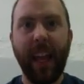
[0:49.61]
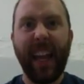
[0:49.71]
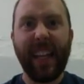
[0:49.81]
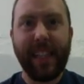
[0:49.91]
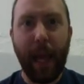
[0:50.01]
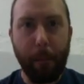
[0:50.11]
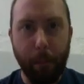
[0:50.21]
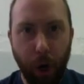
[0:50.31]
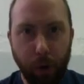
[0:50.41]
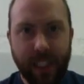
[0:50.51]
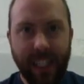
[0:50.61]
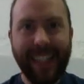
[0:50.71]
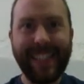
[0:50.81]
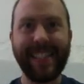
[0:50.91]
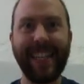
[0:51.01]
is that
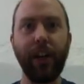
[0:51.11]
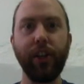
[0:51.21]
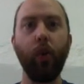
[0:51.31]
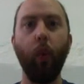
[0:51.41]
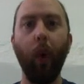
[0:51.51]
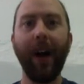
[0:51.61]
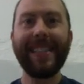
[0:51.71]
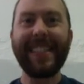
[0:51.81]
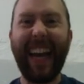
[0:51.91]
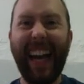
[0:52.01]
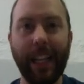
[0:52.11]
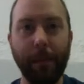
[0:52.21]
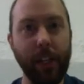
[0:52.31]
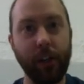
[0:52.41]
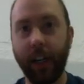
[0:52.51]
protons tell you what
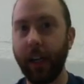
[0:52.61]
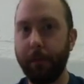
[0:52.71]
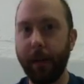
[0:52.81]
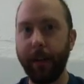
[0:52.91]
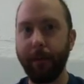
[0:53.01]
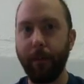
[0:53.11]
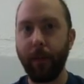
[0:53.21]
element you're going to be.